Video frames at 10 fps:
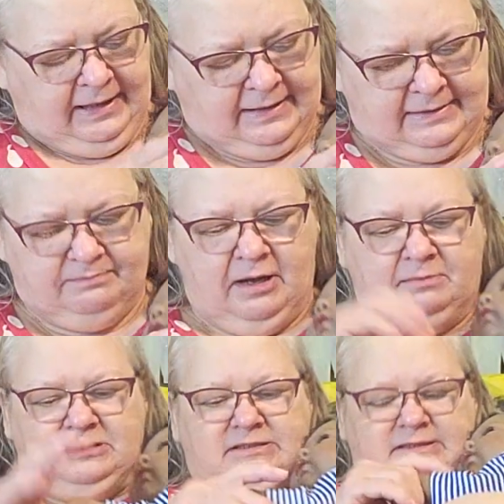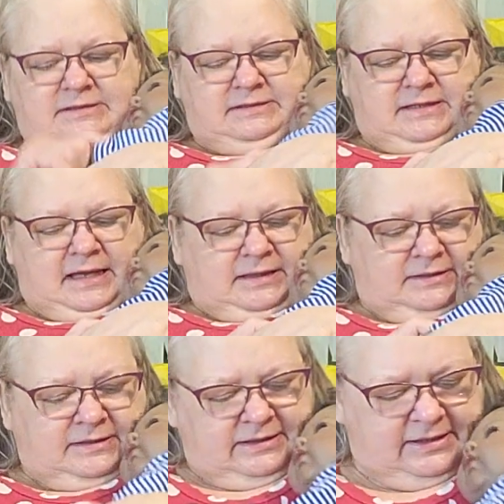And Mommy's
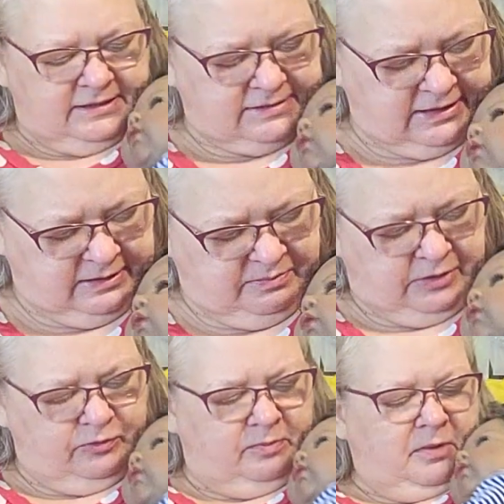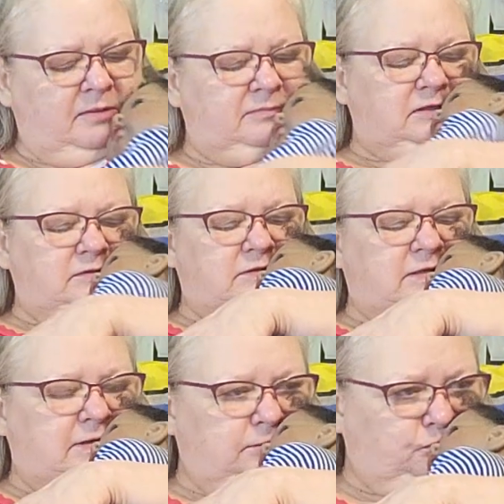excited that he's going to be with Mommy
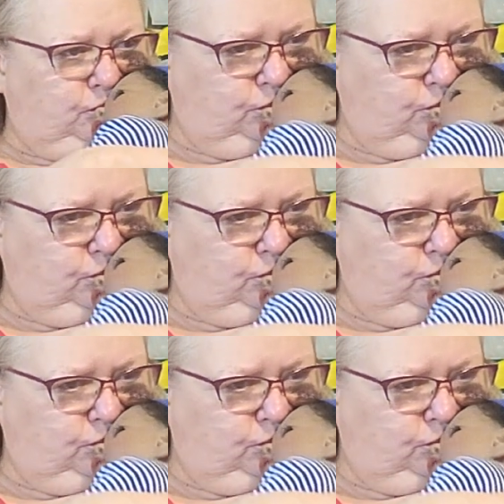today.